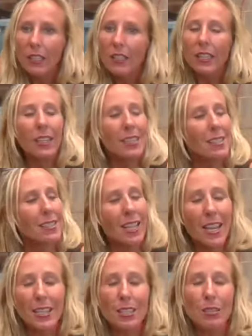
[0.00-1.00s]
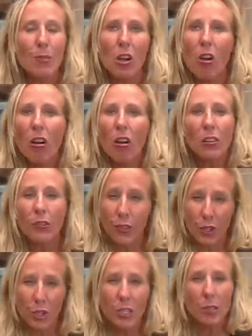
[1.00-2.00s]
It takes me all of
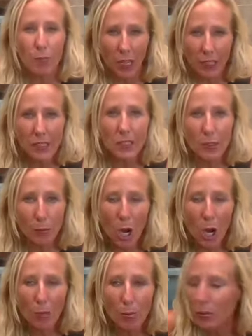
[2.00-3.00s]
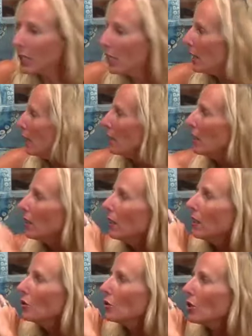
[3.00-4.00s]
30 minutes probably
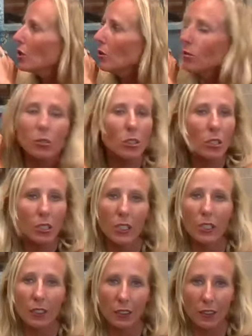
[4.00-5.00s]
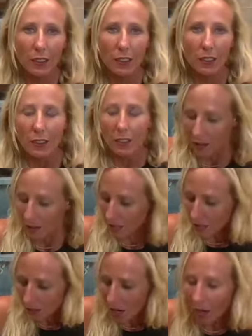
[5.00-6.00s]
to clean the
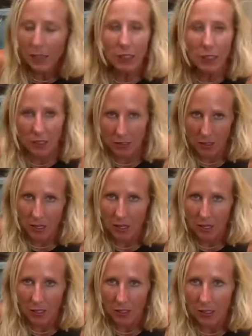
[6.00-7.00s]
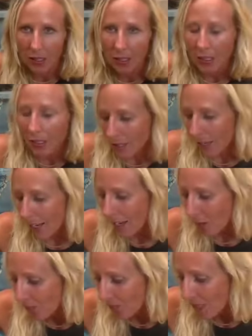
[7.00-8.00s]
entire inside. Now,
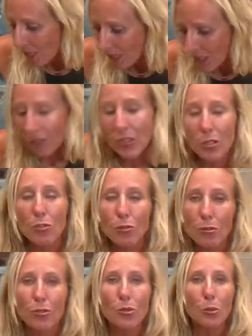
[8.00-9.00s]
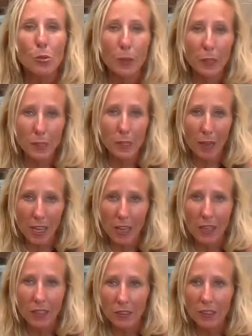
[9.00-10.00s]
if the drawers are really bad
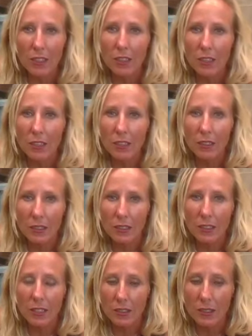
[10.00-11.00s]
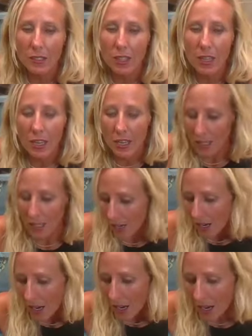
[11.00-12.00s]
on the inside,
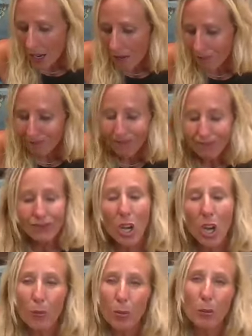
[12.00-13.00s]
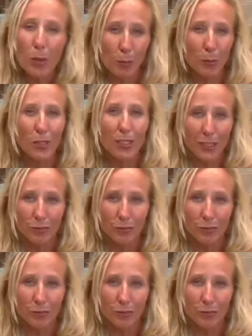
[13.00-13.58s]
I'll put paper down,